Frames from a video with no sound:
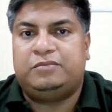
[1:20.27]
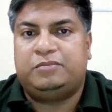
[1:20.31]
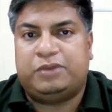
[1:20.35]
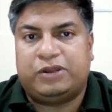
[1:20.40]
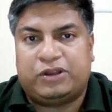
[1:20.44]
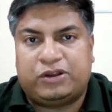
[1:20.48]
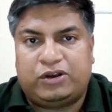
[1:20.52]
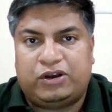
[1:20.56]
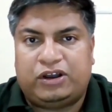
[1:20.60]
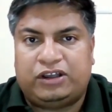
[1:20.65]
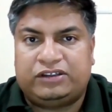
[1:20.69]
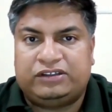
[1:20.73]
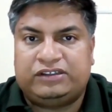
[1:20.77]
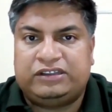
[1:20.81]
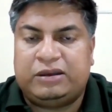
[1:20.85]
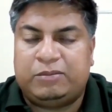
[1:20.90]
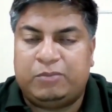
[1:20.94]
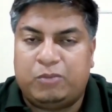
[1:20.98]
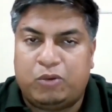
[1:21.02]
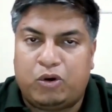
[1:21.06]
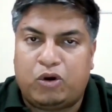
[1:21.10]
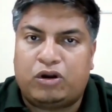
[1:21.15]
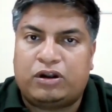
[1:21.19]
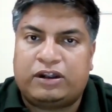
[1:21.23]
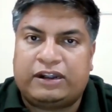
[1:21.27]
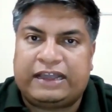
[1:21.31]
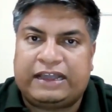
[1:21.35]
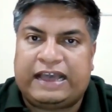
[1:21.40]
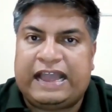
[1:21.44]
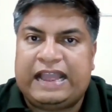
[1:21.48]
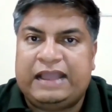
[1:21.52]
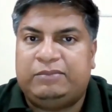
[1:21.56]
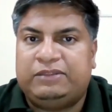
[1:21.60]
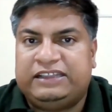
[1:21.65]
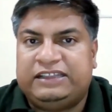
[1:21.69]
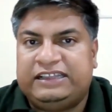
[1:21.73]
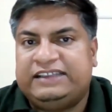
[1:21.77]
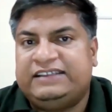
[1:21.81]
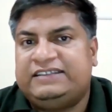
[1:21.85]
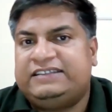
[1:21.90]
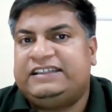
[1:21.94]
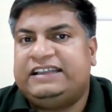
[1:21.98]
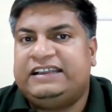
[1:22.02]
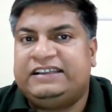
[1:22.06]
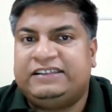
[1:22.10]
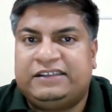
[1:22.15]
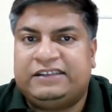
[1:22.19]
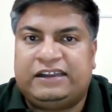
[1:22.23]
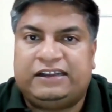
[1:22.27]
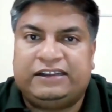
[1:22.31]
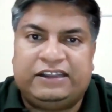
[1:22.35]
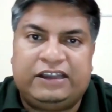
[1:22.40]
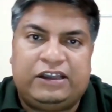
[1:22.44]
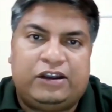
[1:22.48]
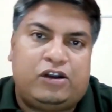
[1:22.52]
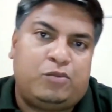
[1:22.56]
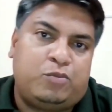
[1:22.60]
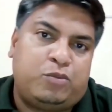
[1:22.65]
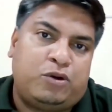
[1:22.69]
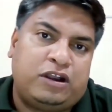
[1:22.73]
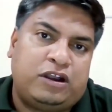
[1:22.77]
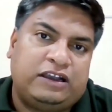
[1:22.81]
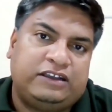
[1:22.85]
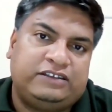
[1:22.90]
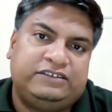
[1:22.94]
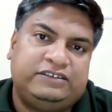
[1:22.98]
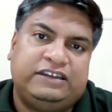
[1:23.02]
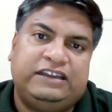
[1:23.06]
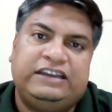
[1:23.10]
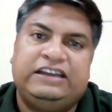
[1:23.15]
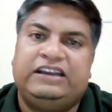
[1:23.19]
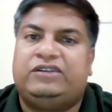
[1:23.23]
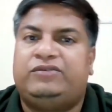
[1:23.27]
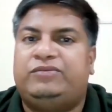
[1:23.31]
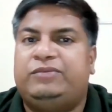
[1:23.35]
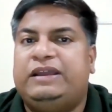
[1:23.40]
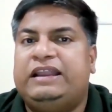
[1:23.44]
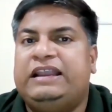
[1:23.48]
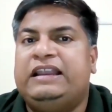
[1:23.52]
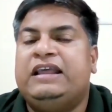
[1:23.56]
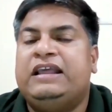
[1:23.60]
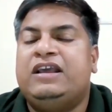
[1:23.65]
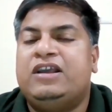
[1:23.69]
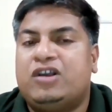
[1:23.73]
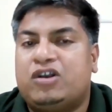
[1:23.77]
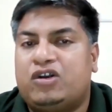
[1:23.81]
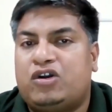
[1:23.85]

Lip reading: because the more time these things are there on production, it will